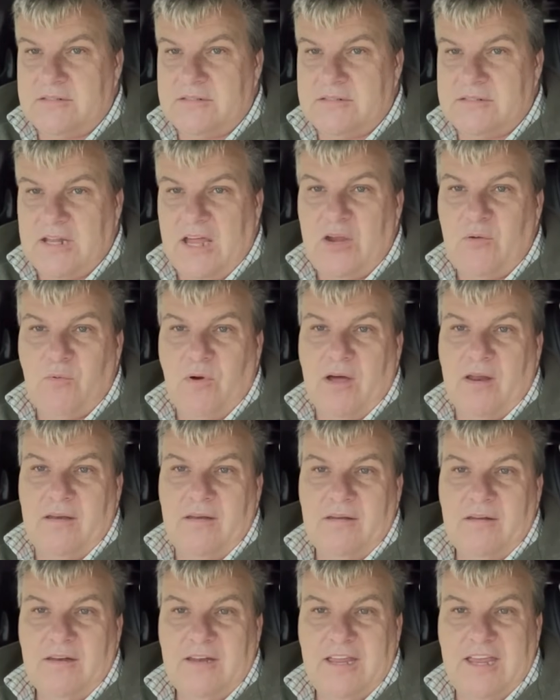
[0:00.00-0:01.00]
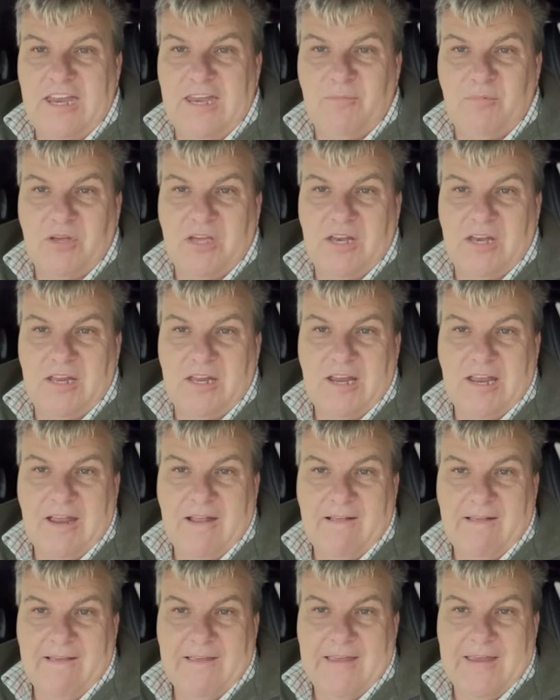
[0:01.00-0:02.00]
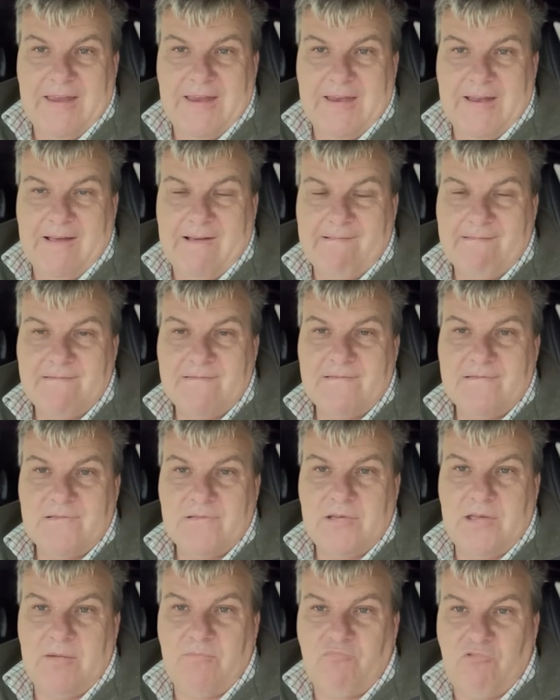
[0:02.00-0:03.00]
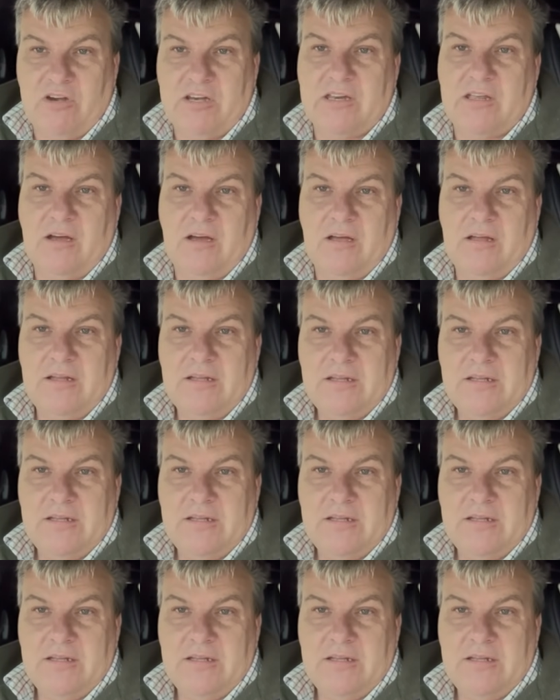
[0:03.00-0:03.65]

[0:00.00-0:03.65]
day one, in the beginning, in Bredgar,